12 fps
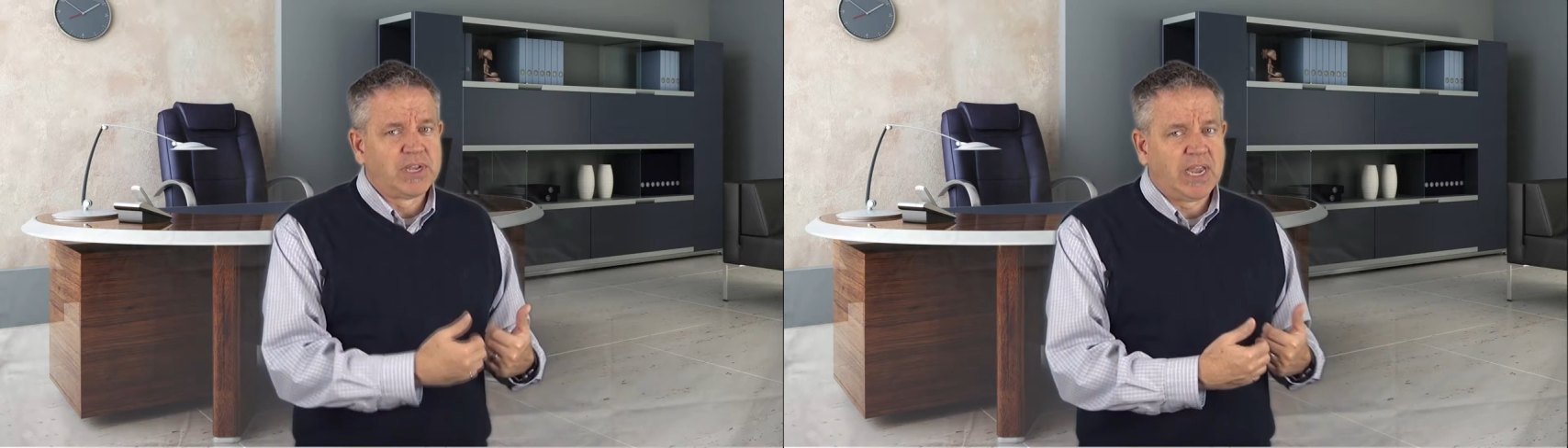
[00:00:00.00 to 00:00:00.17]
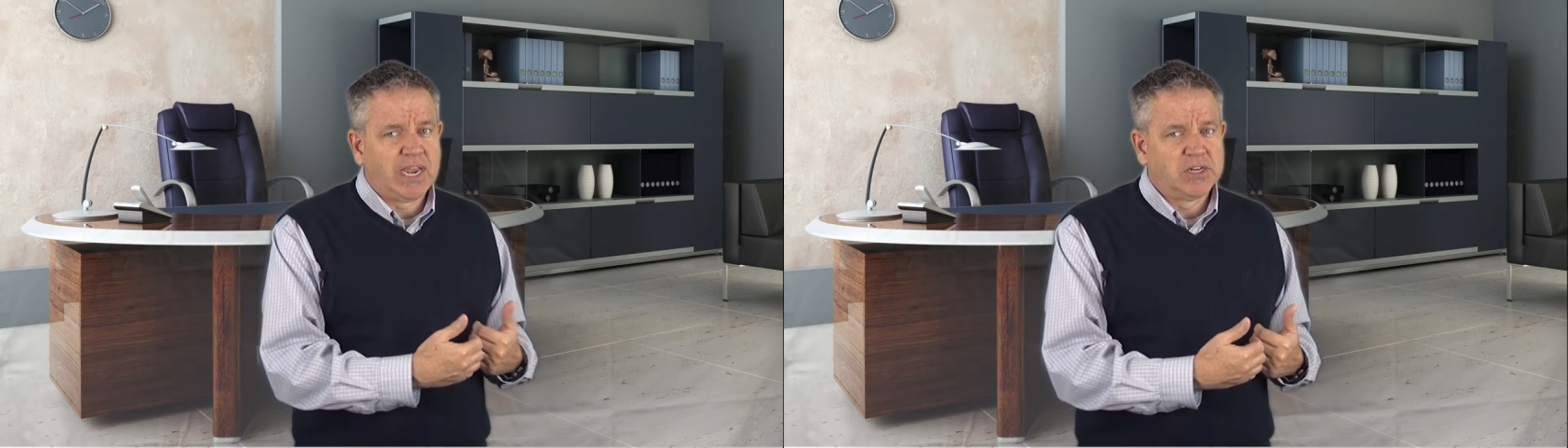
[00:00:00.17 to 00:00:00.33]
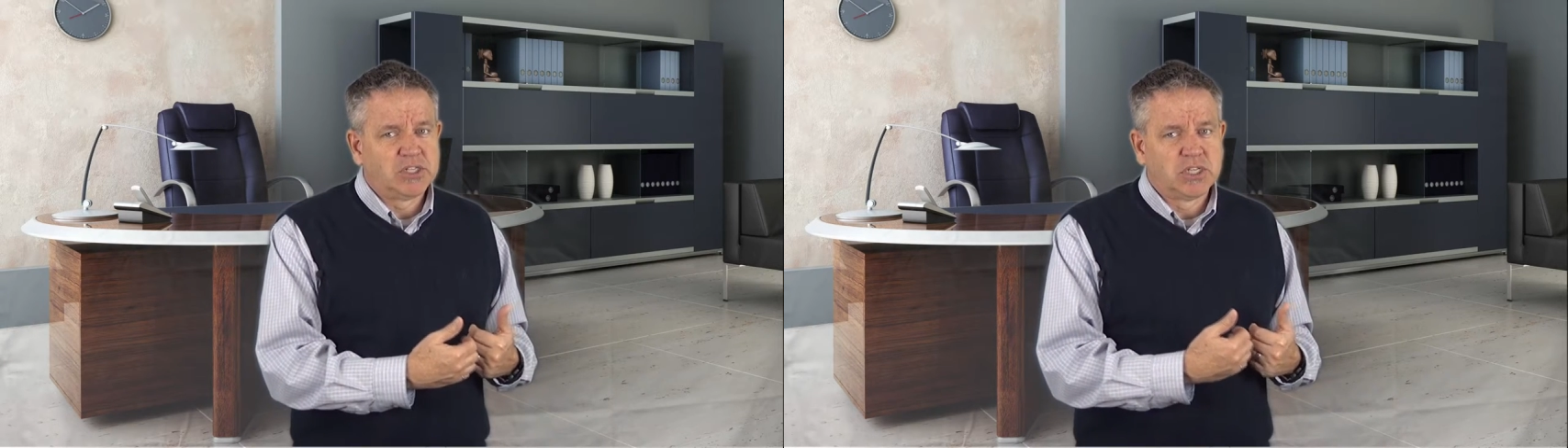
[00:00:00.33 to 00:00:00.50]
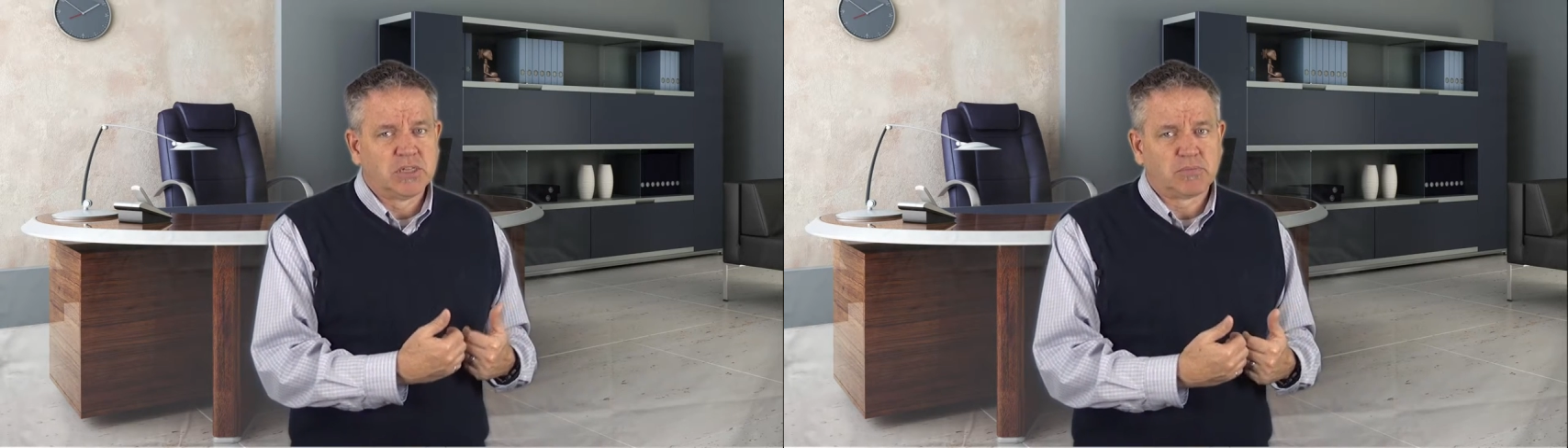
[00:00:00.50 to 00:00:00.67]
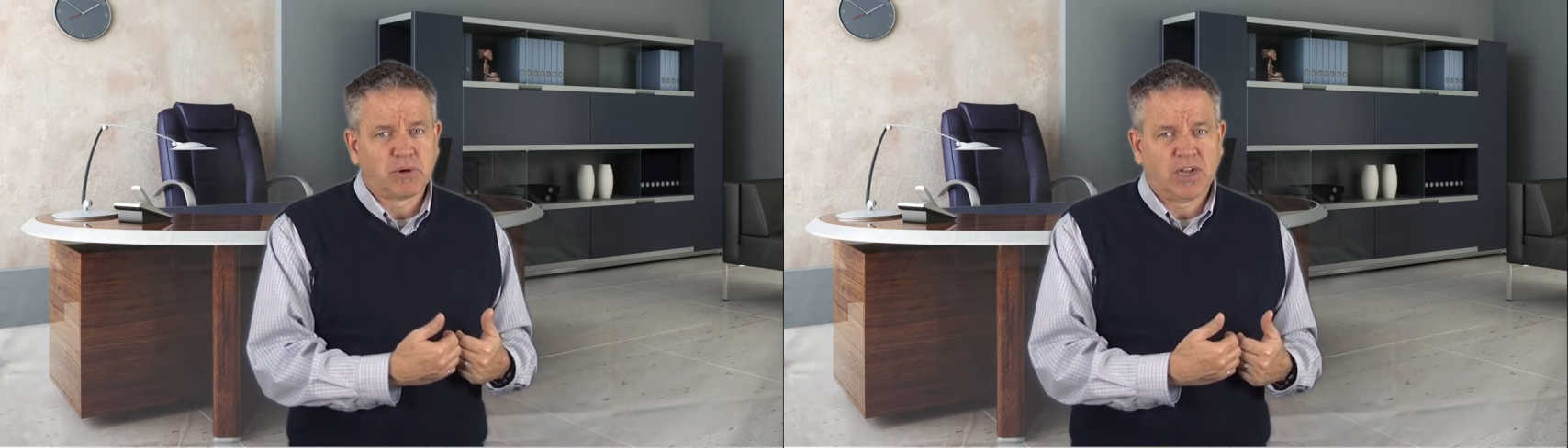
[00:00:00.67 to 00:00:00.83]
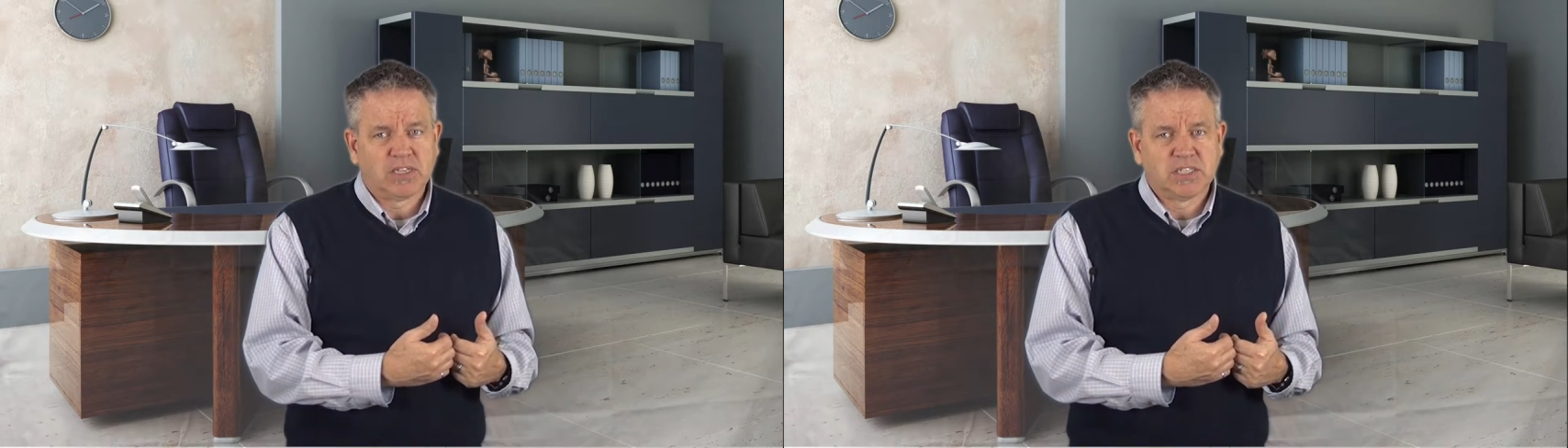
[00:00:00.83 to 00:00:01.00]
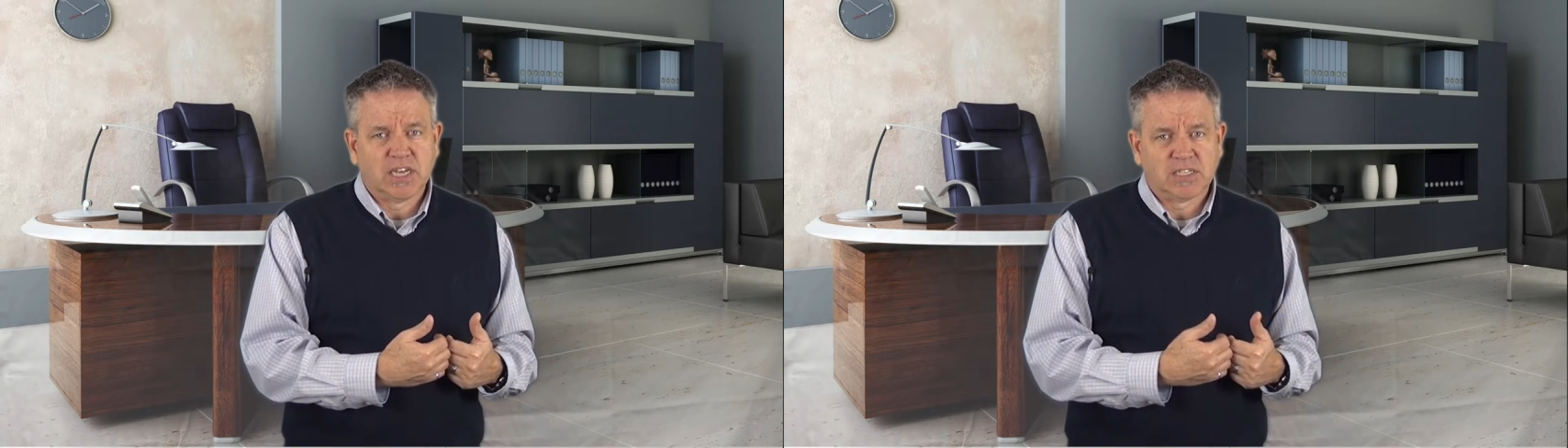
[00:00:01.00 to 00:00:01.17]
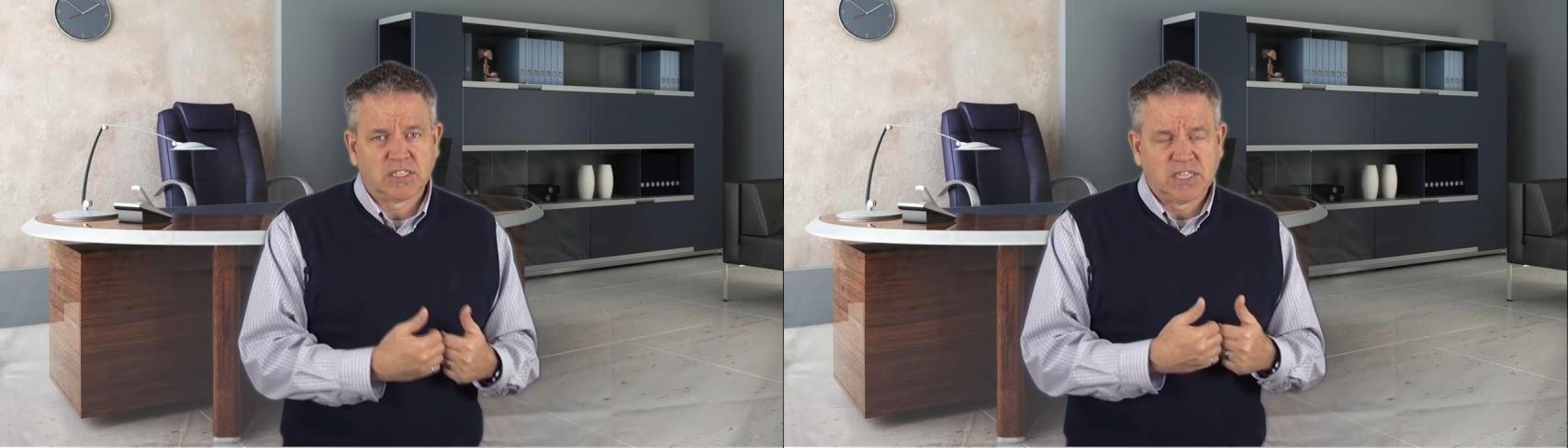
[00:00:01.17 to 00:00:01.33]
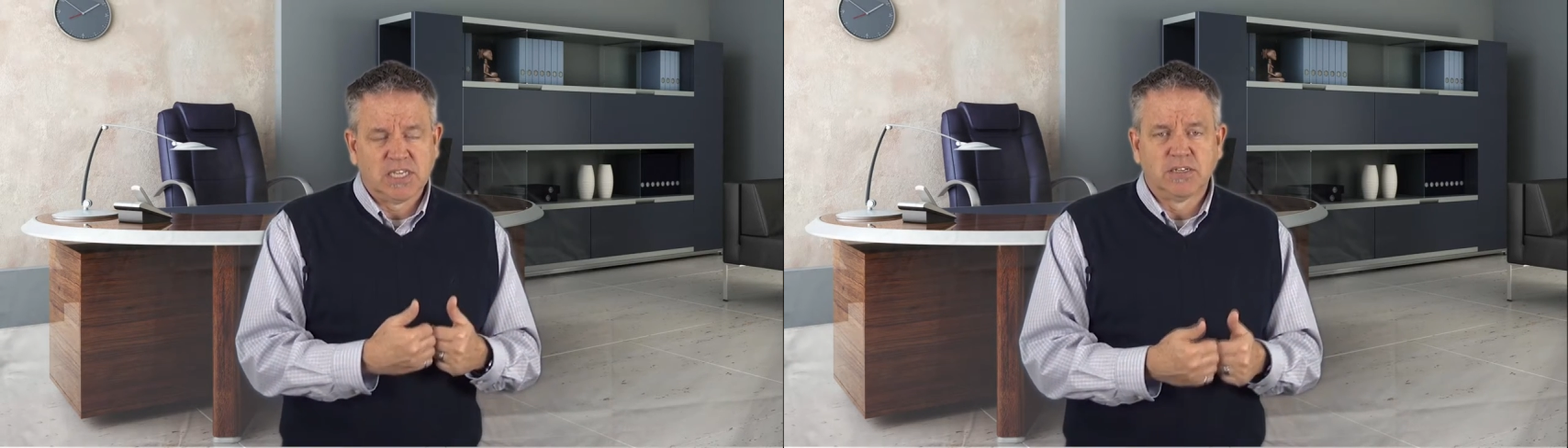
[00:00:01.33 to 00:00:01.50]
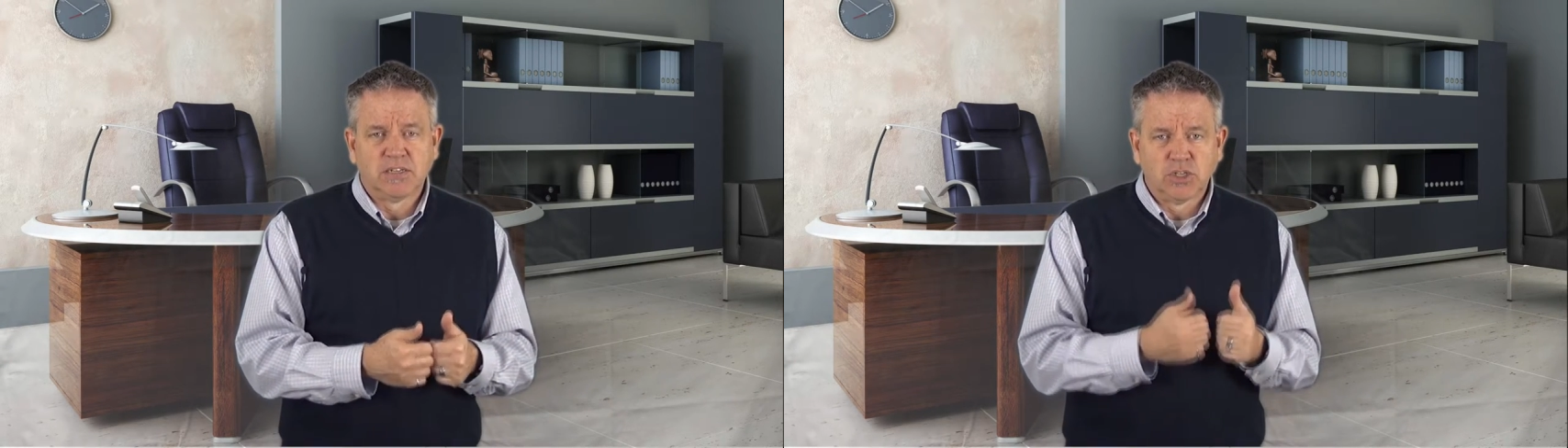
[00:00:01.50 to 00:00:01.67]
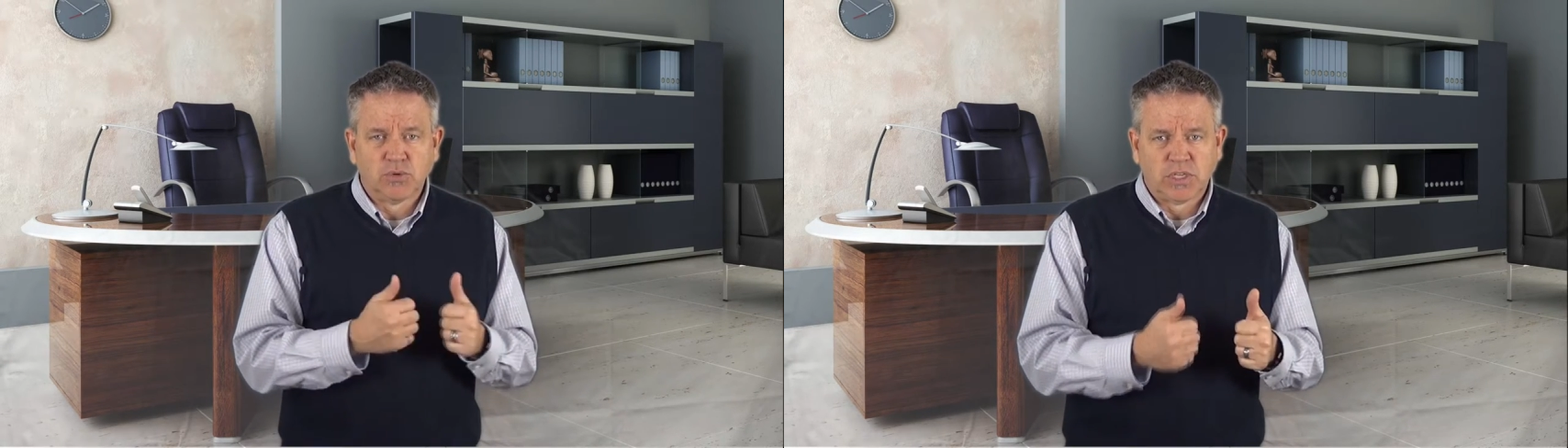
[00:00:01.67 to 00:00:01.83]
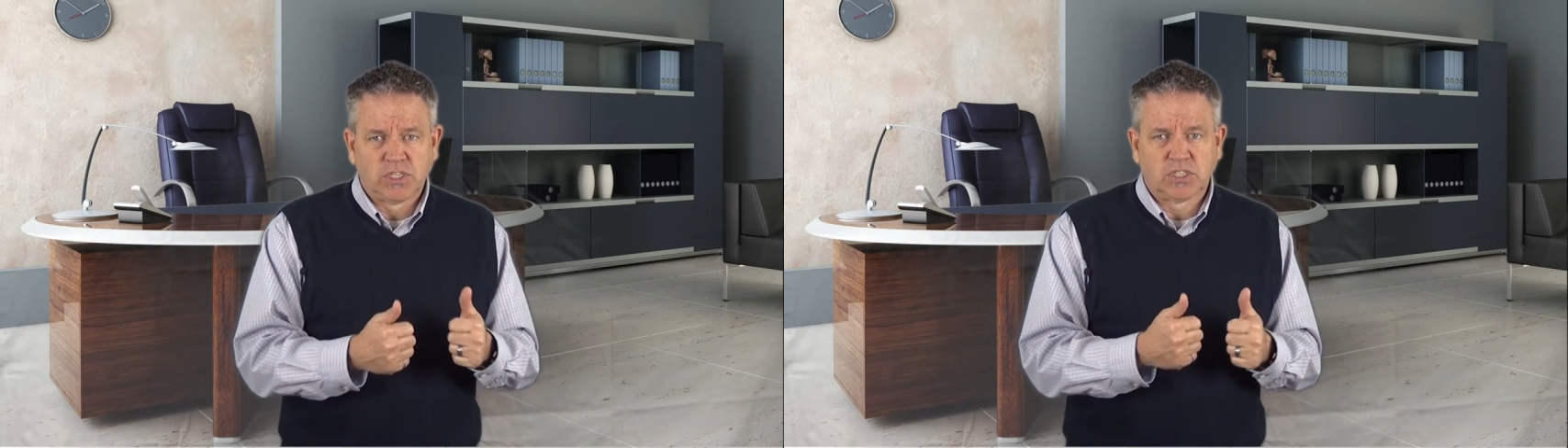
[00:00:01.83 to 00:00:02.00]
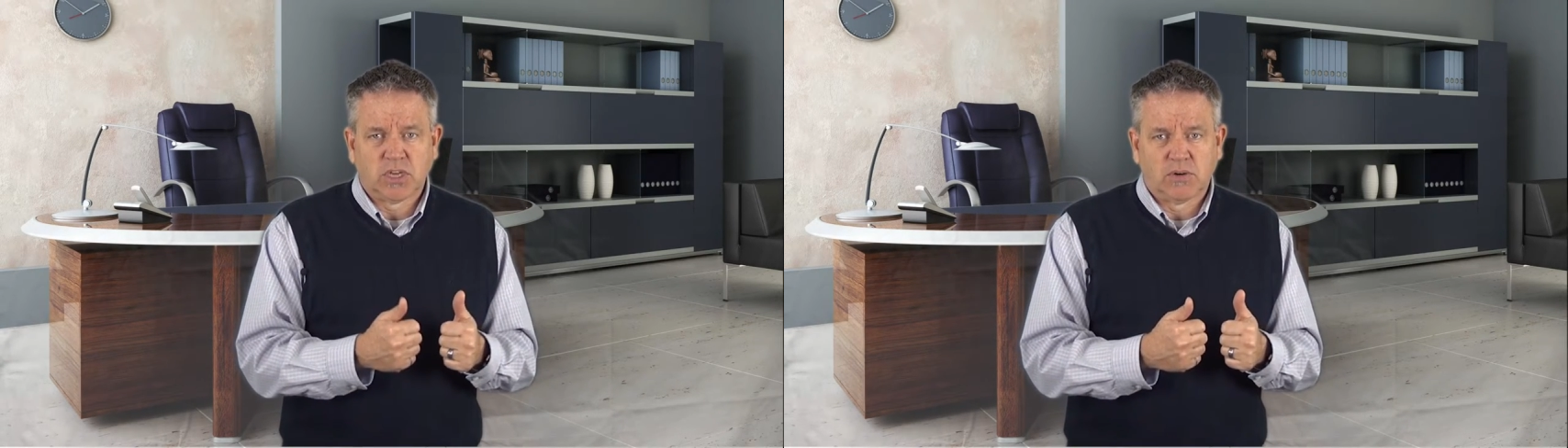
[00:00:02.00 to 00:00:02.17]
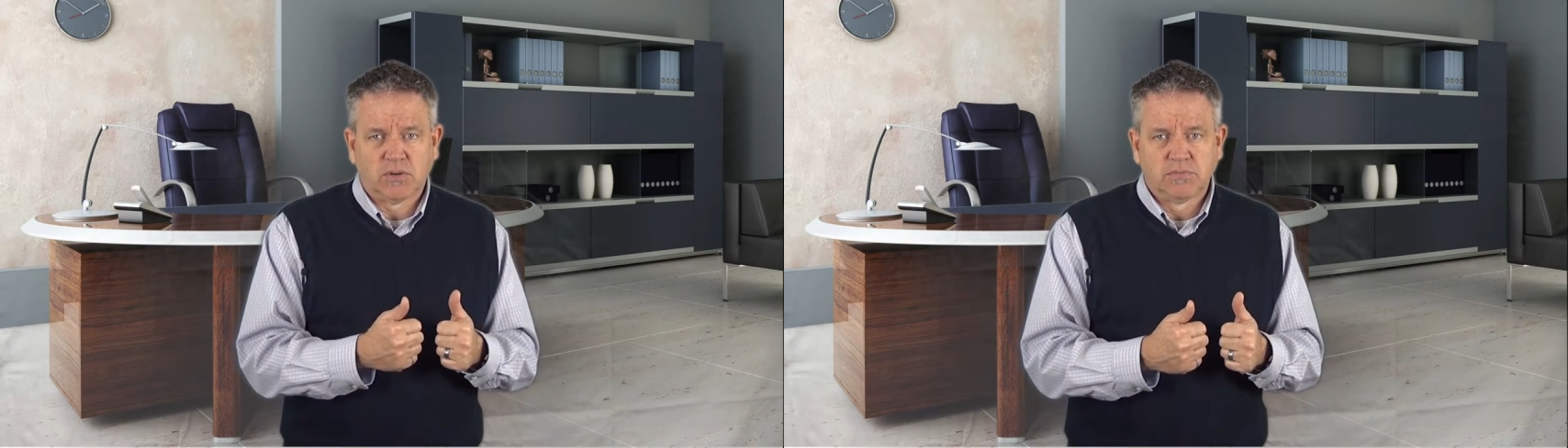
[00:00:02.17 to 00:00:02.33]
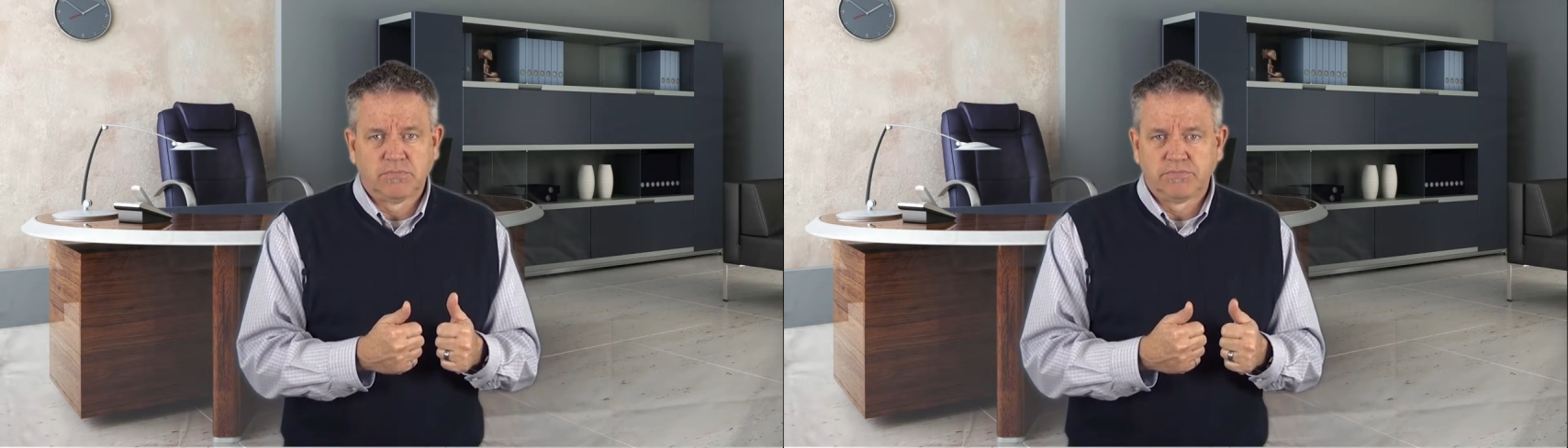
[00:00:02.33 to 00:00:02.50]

engaged in the process in doing so.